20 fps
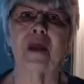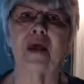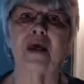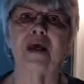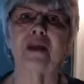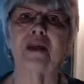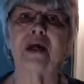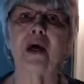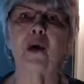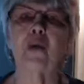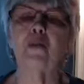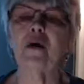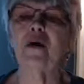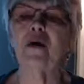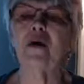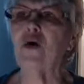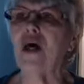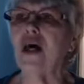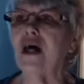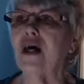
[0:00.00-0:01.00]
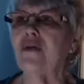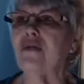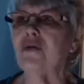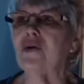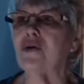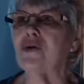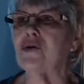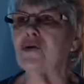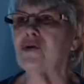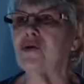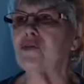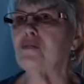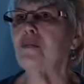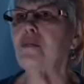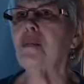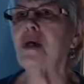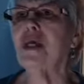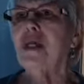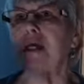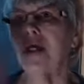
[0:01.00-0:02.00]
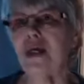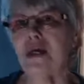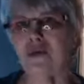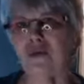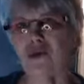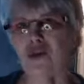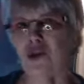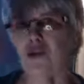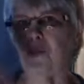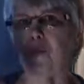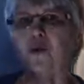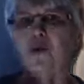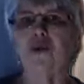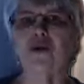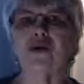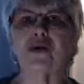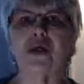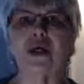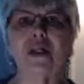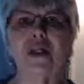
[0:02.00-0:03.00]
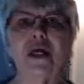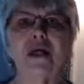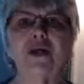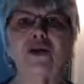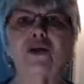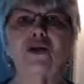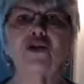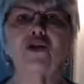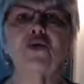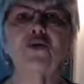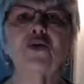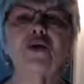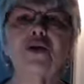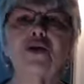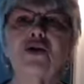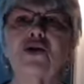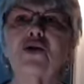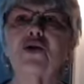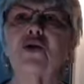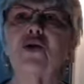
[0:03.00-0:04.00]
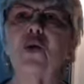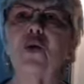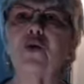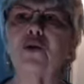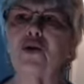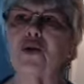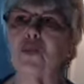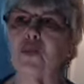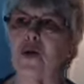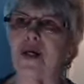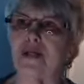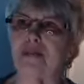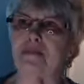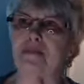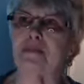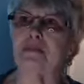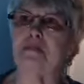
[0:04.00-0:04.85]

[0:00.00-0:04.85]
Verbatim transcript: Now, above your head, there's many energy portals. I'd like you to tune into the golden one.